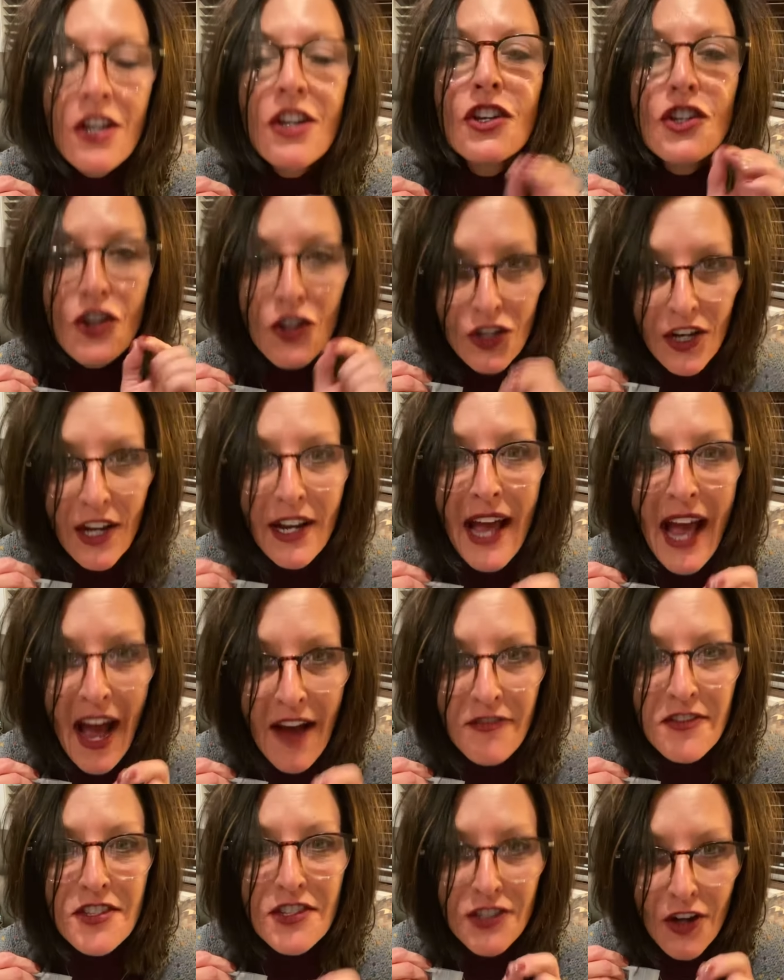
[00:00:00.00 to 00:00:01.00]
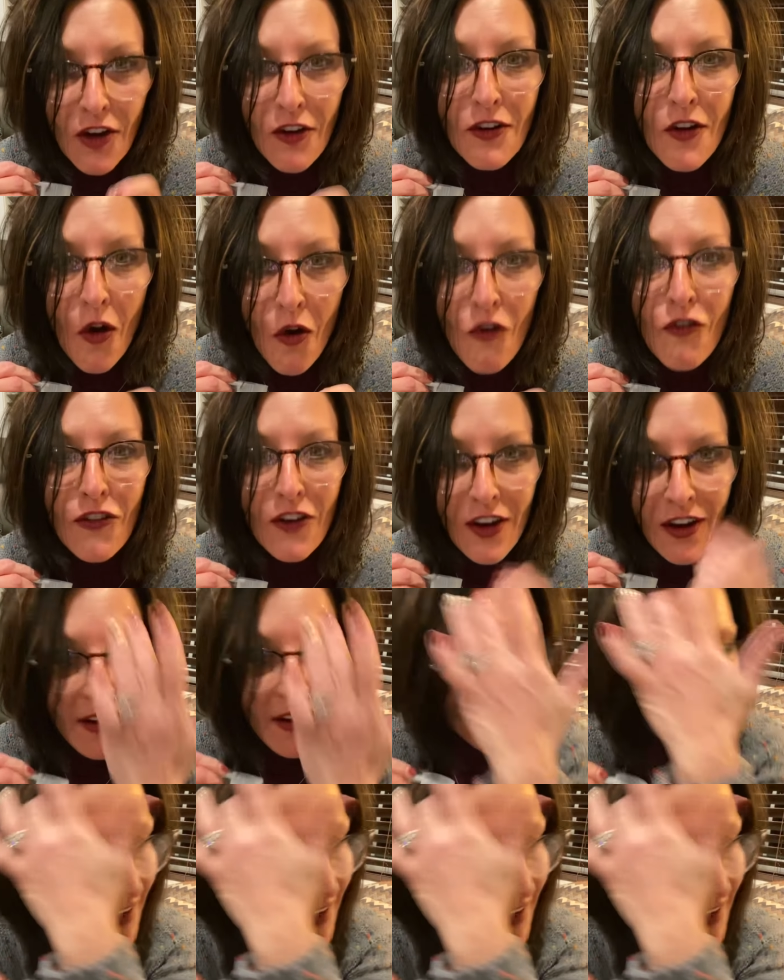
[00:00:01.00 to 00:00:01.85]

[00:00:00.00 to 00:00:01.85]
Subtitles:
you're gonna have to start over.